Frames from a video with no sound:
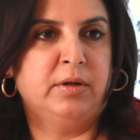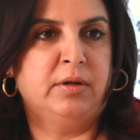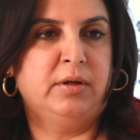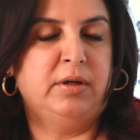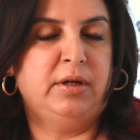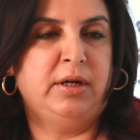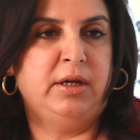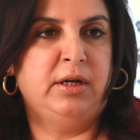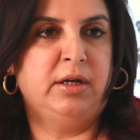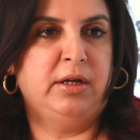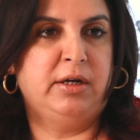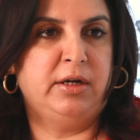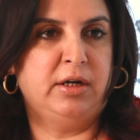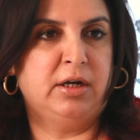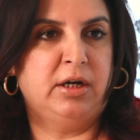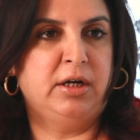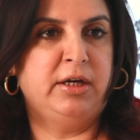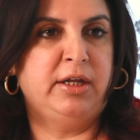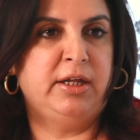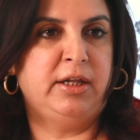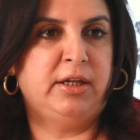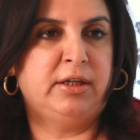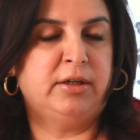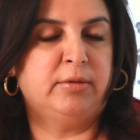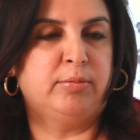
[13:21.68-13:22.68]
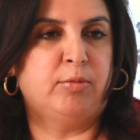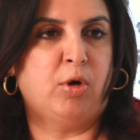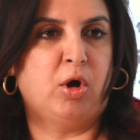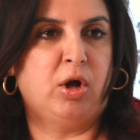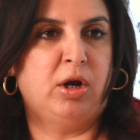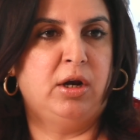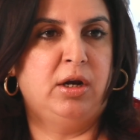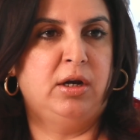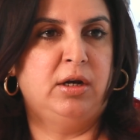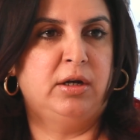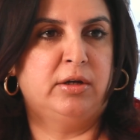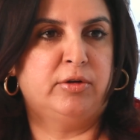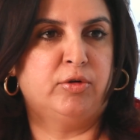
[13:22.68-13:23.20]
in a really
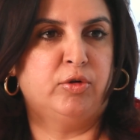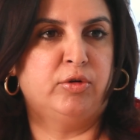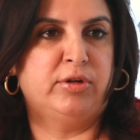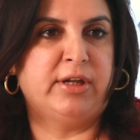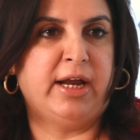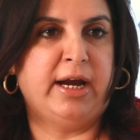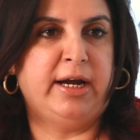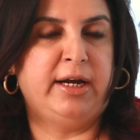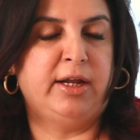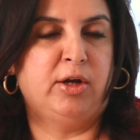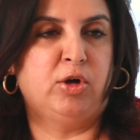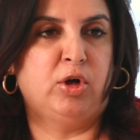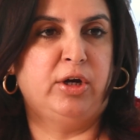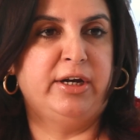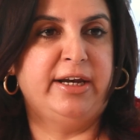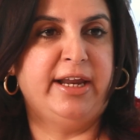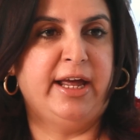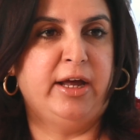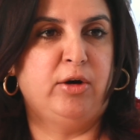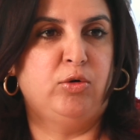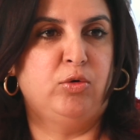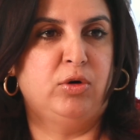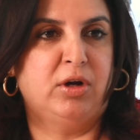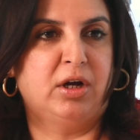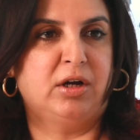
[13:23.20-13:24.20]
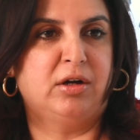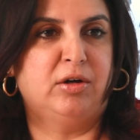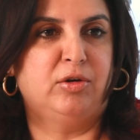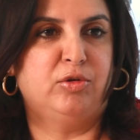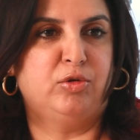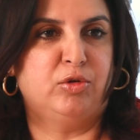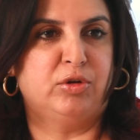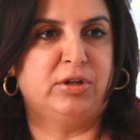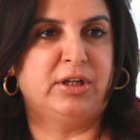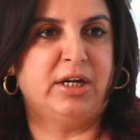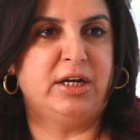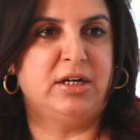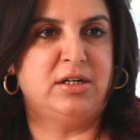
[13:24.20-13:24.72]
small society called Nehru Nagar
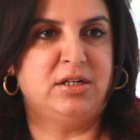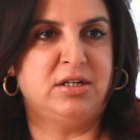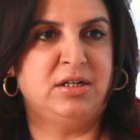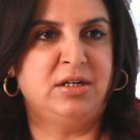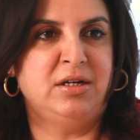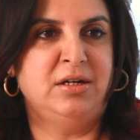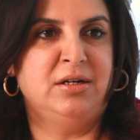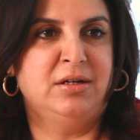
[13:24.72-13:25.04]
Society,